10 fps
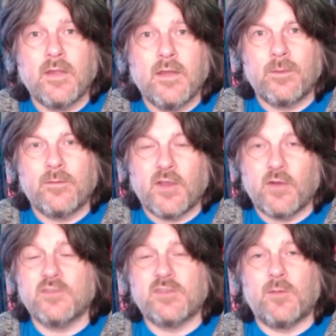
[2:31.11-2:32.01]
You can
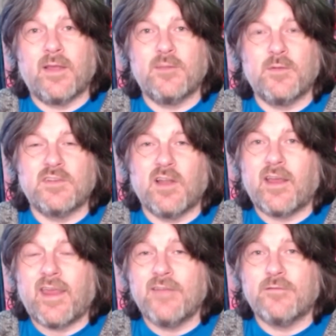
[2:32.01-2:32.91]
also play the original
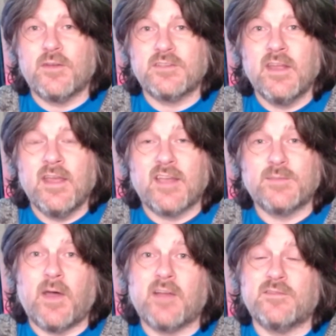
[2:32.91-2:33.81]
arcade version as
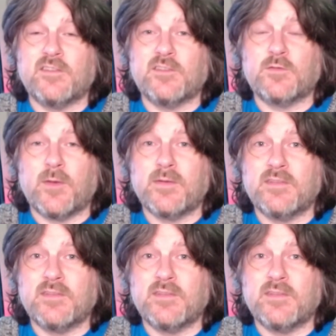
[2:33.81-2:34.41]
part of a subscription to